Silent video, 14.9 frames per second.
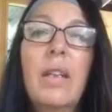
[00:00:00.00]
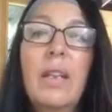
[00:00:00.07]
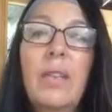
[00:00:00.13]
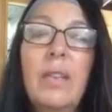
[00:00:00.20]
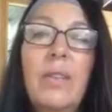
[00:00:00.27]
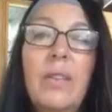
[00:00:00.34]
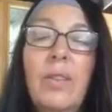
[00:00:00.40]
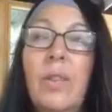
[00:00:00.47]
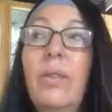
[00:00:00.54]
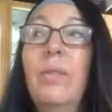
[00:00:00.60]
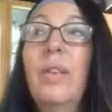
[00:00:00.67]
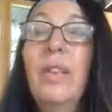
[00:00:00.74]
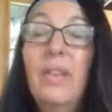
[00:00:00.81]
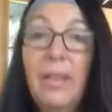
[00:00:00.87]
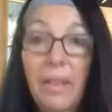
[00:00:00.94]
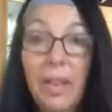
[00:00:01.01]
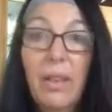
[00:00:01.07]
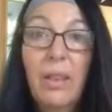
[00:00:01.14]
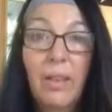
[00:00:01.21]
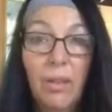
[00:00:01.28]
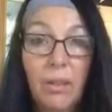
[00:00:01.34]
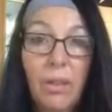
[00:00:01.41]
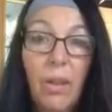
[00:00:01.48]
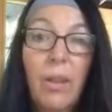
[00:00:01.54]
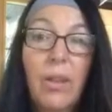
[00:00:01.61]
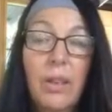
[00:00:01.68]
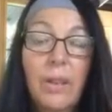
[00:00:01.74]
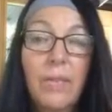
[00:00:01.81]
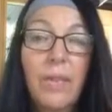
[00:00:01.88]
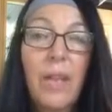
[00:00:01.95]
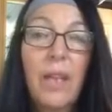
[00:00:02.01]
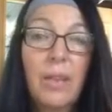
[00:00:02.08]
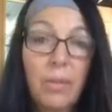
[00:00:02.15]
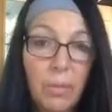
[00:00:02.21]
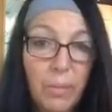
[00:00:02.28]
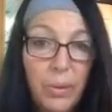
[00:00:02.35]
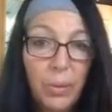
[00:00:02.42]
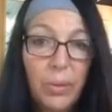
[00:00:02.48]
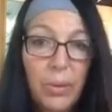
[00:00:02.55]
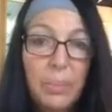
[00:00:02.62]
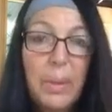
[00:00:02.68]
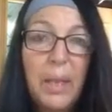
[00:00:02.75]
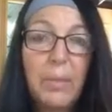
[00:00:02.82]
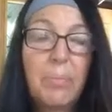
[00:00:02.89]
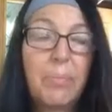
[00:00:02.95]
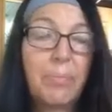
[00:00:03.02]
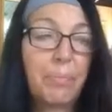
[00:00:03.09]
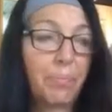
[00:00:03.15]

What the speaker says: And so he said, call your friend, which was me.